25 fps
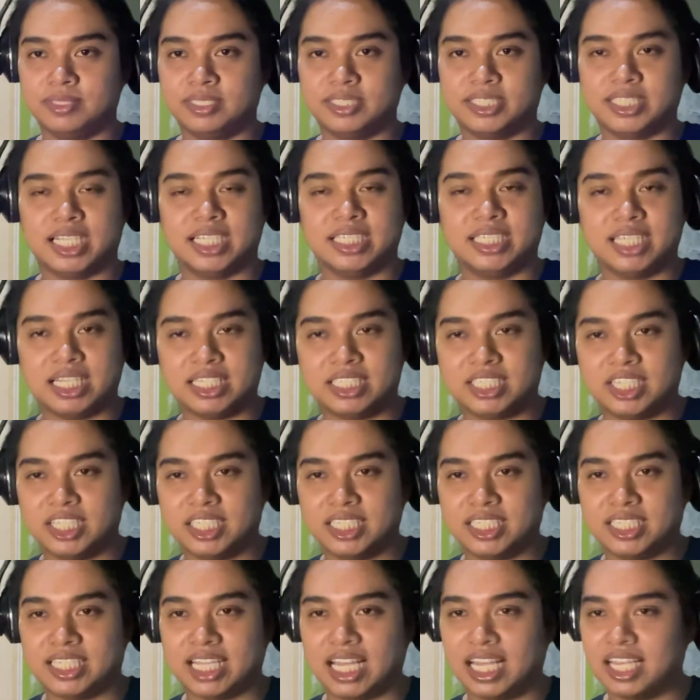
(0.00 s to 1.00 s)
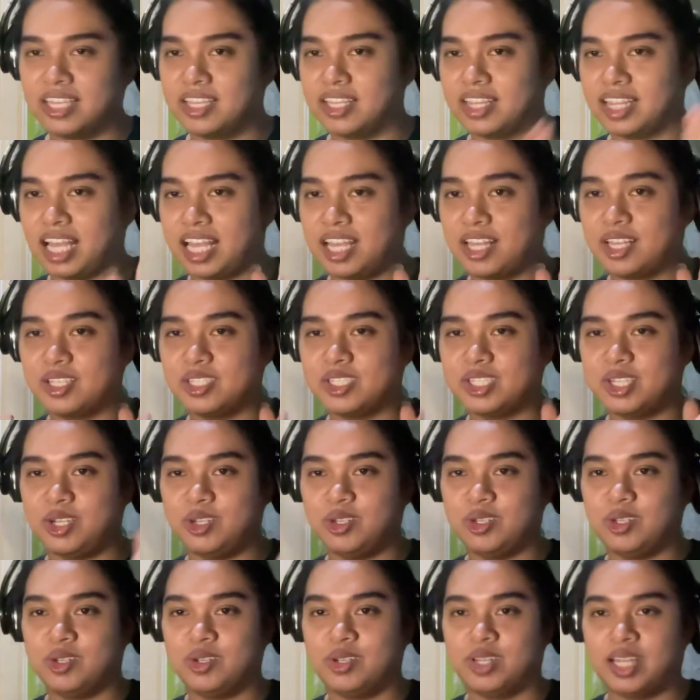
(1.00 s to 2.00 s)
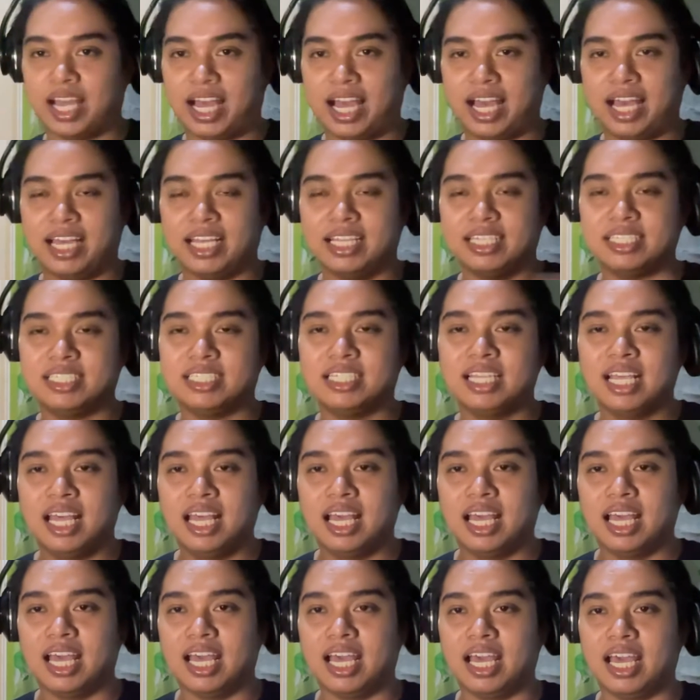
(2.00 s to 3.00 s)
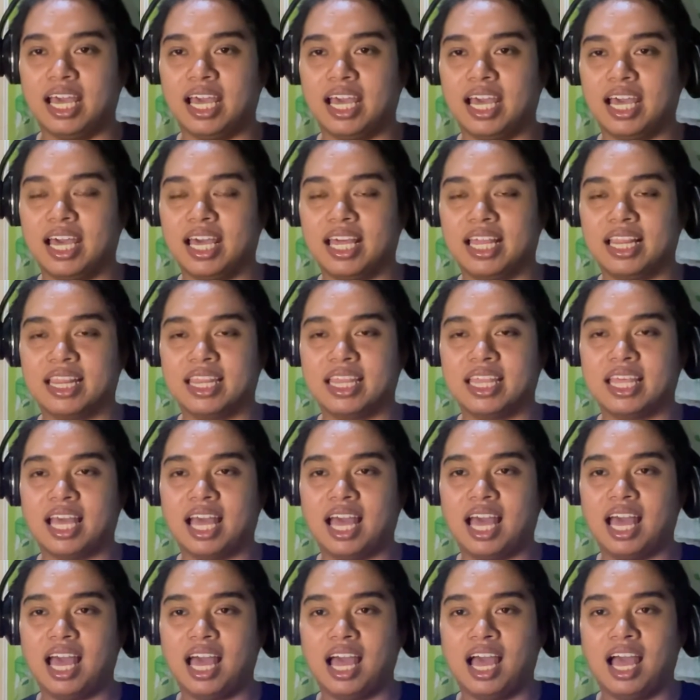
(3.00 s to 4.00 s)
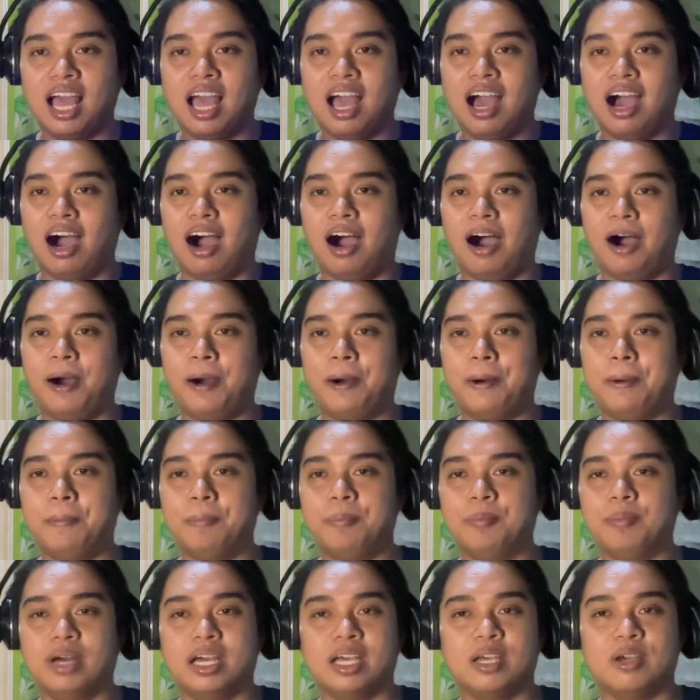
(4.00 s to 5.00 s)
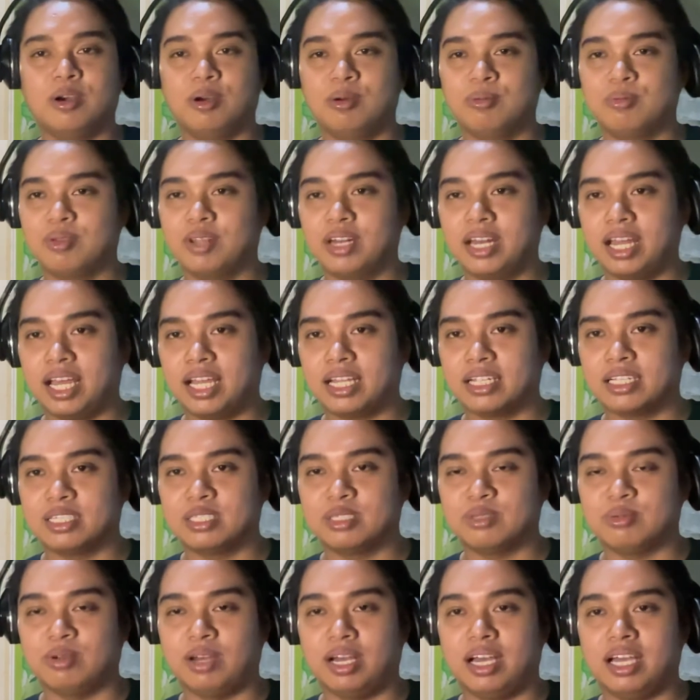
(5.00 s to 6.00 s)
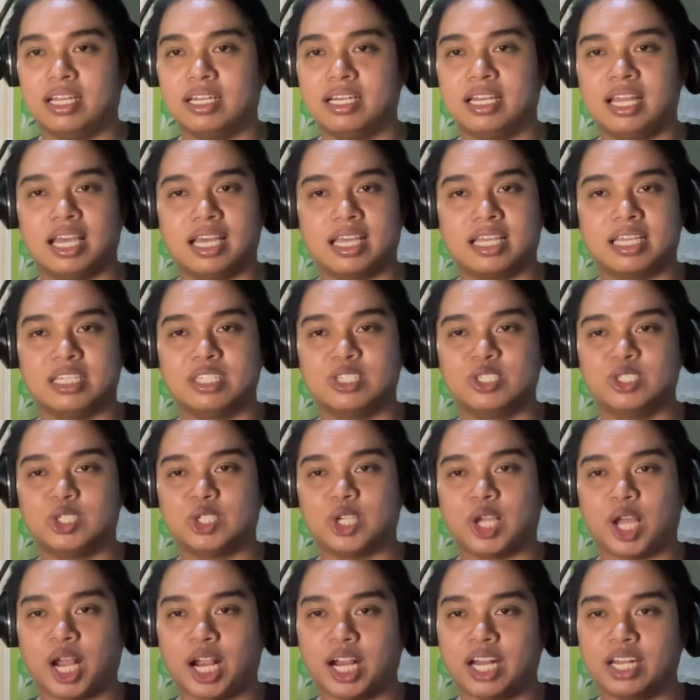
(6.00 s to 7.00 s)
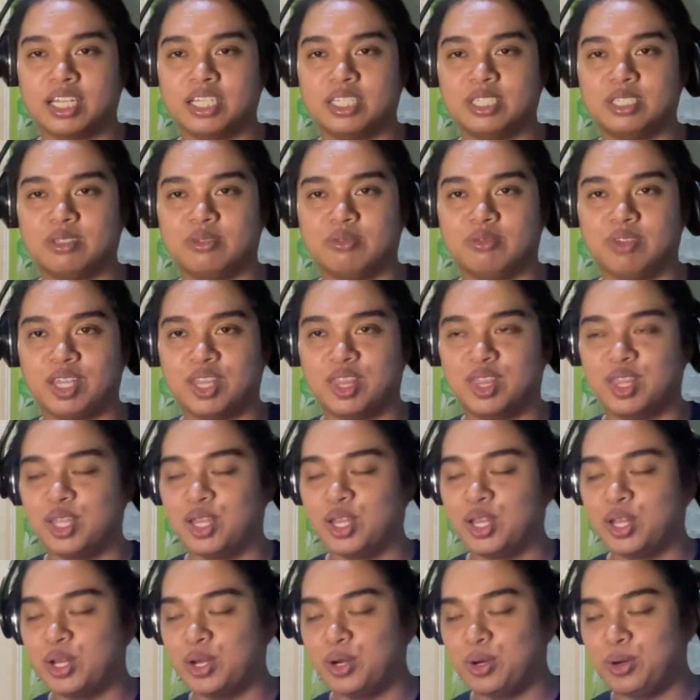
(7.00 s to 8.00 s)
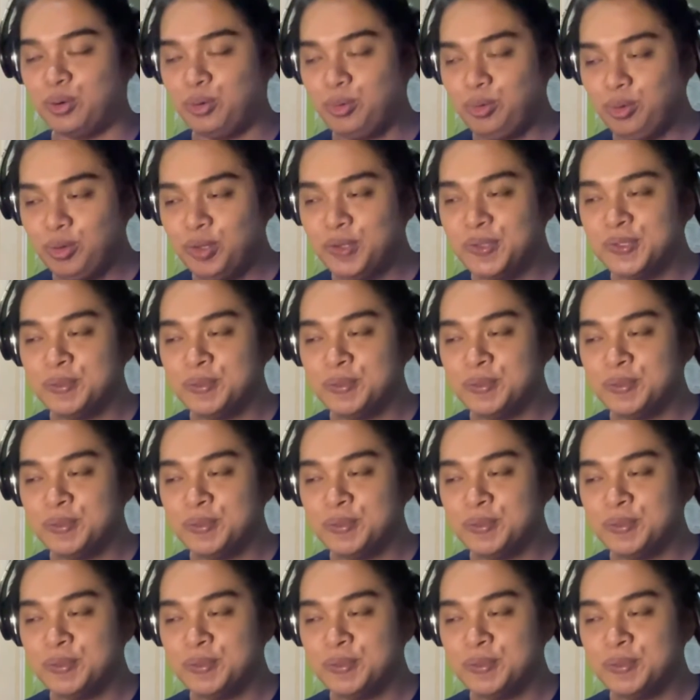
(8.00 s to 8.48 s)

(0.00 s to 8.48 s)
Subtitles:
suggestions. Thank you so you guys. And yeah, I hope you like this one. Like and share this video,